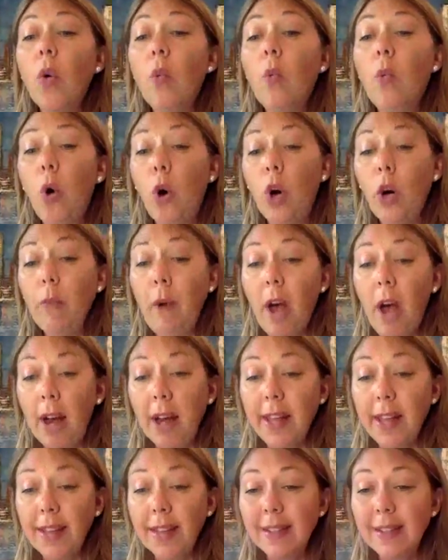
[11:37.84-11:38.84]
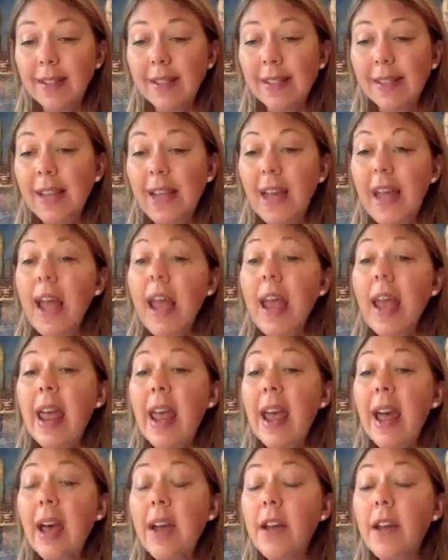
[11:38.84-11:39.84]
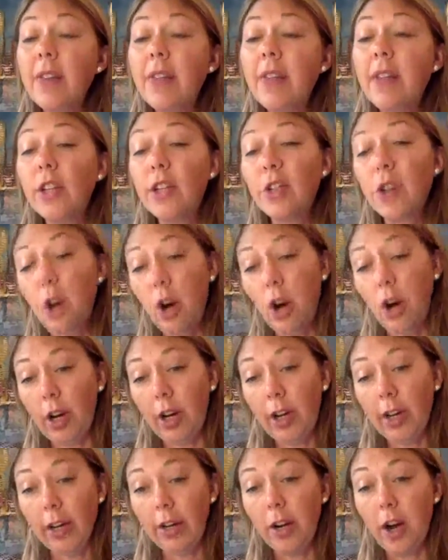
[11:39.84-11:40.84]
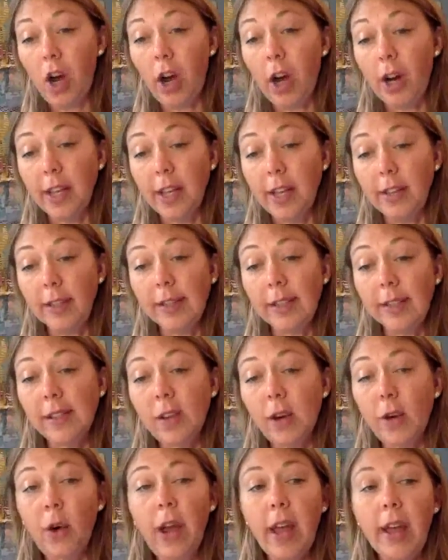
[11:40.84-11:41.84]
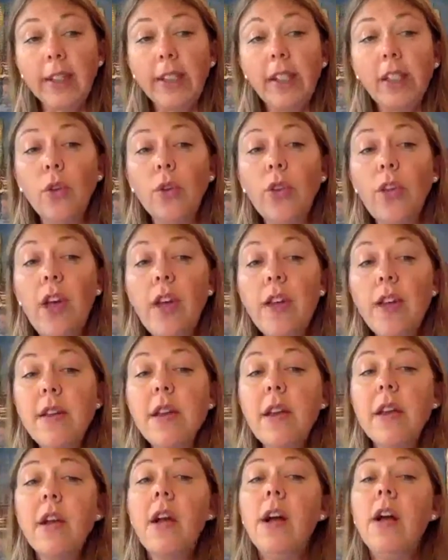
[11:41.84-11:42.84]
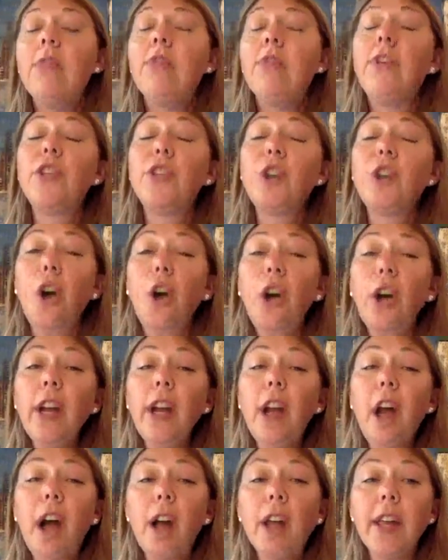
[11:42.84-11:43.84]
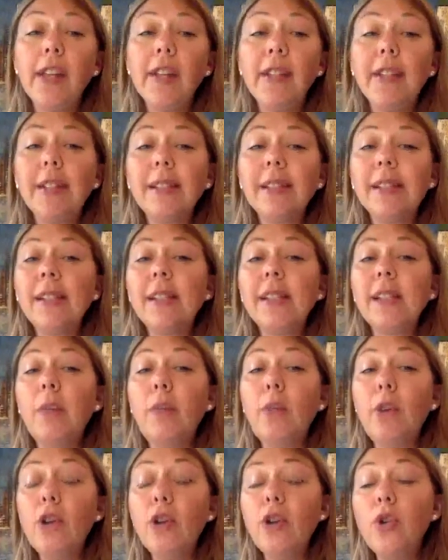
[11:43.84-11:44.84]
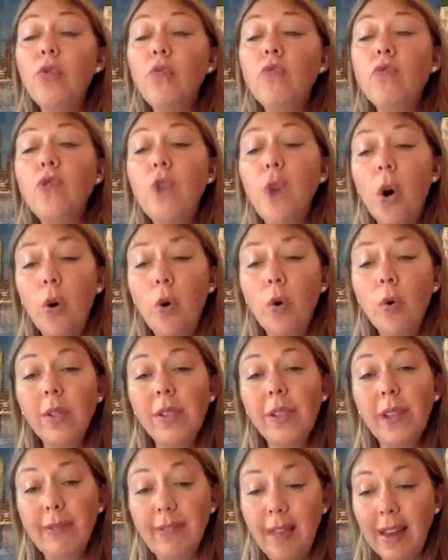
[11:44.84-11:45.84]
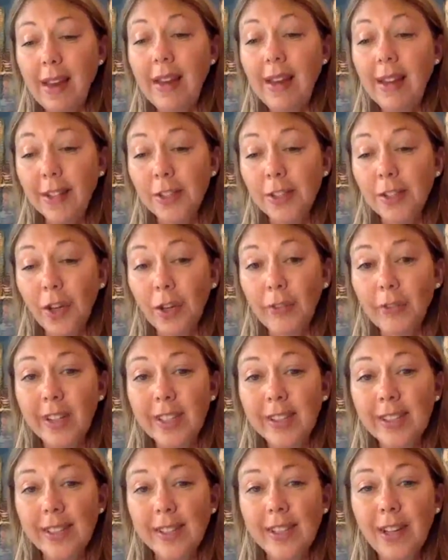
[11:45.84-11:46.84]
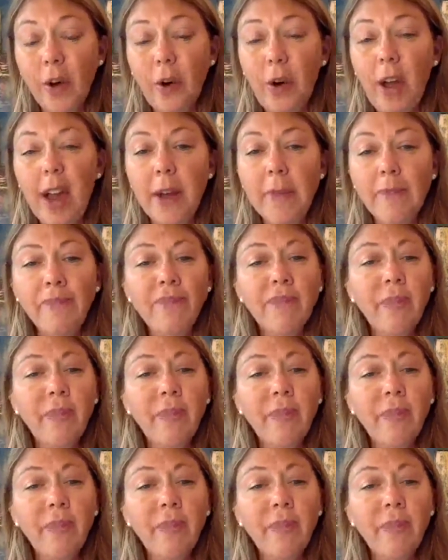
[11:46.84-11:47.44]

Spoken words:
warm audience, and the targeted audience. Okay, so then the target audience is someone who knows that they need a service. Okay,